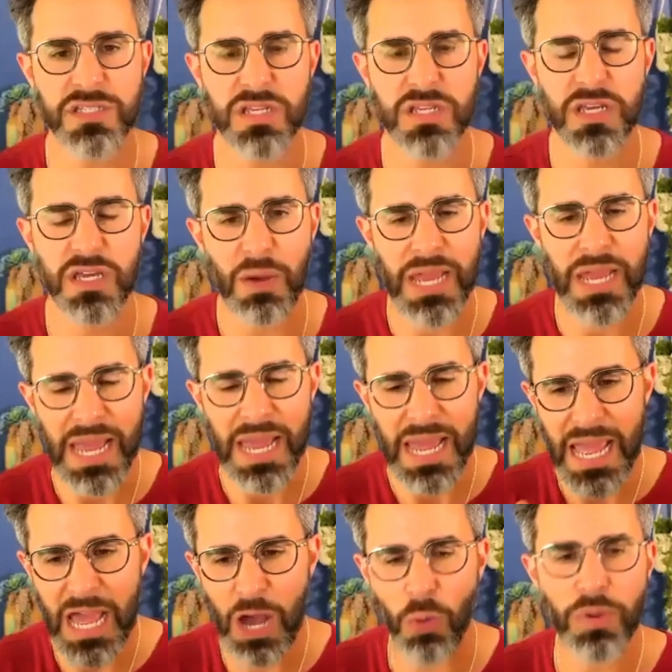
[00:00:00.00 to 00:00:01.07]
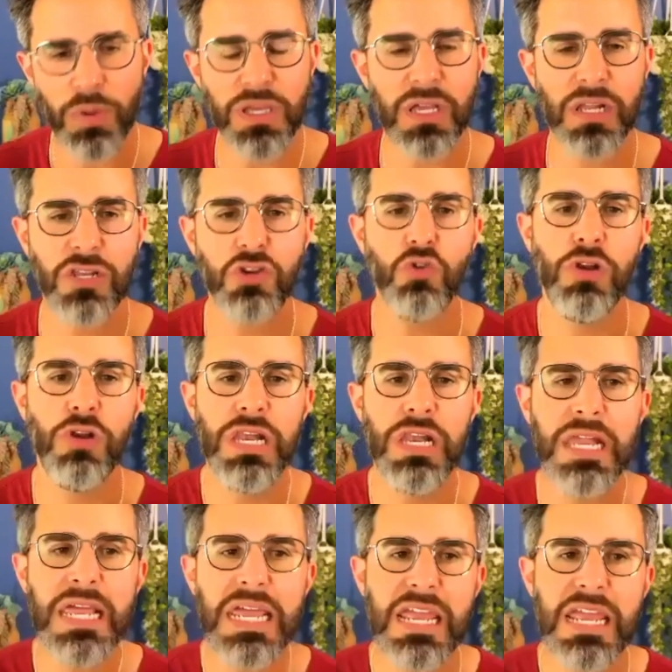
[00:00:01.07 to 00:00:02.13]
and I would help you
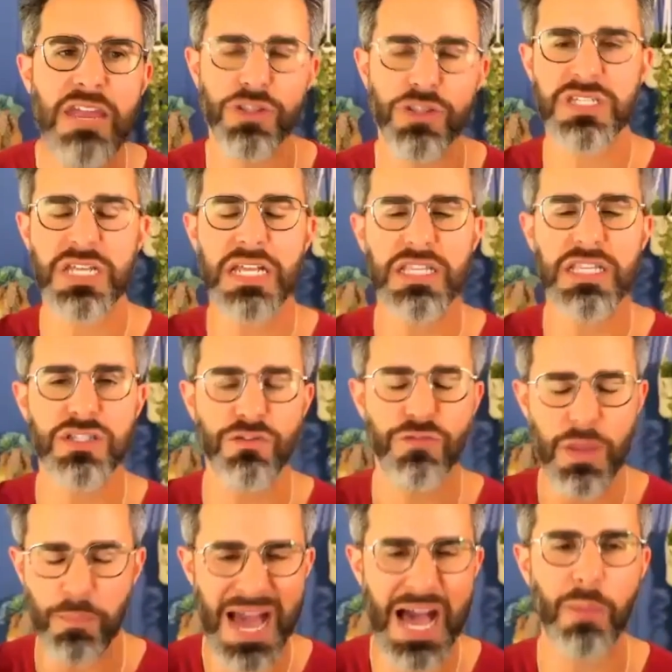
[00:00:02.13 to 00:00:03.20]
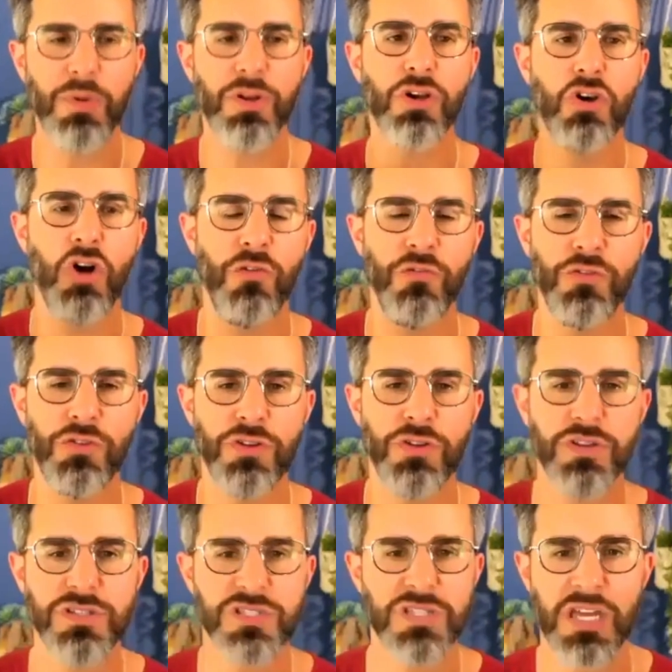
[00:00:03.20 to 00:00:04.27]
leave with a sense of empowerment and
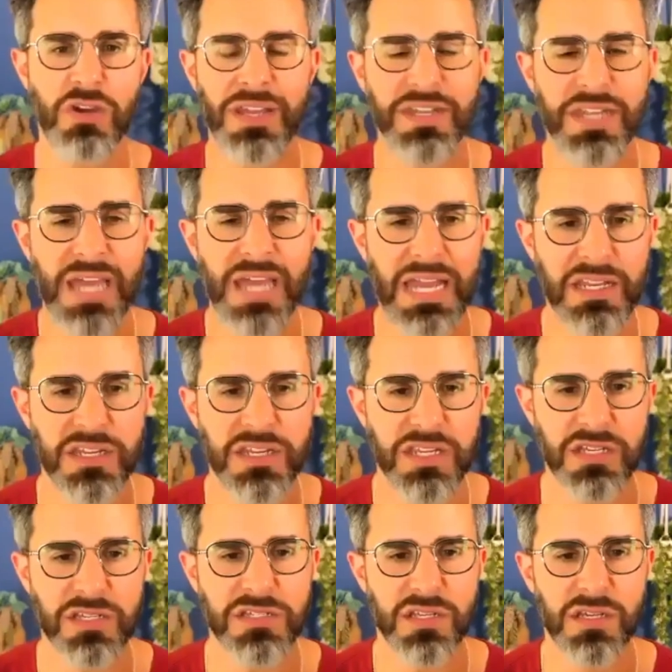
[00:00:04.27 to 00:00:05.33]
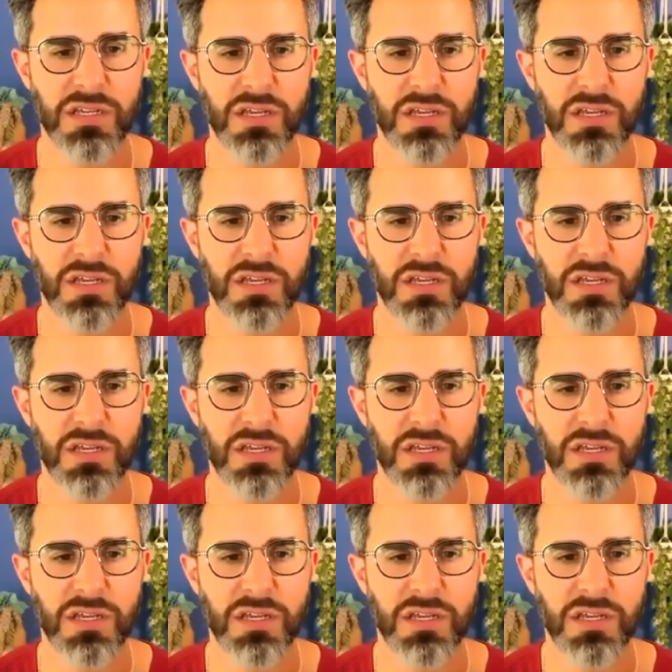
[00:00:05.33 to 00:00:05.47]
confidence like you hadn't had in years.